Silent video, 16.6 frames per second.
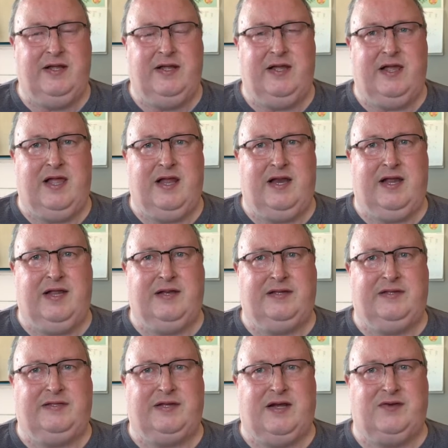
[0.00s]
and it
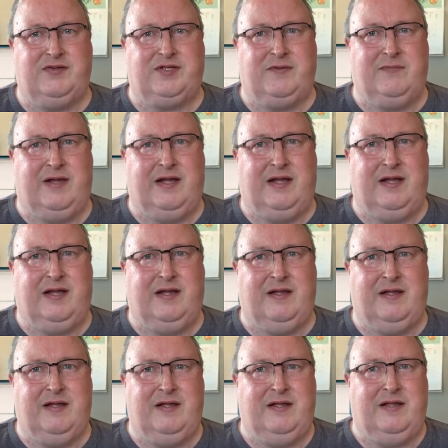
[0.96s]
tells him a
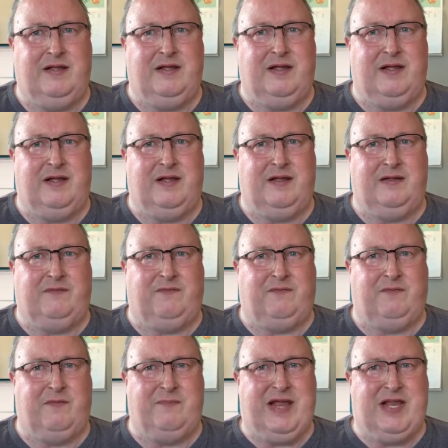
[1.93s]

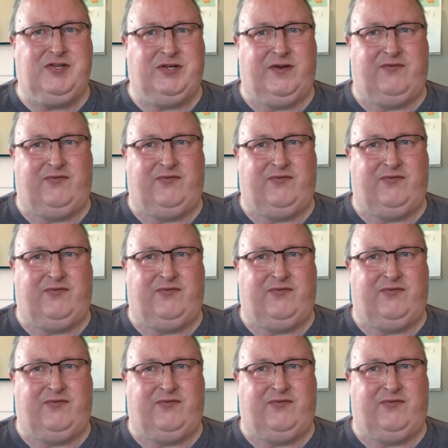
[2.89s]
magic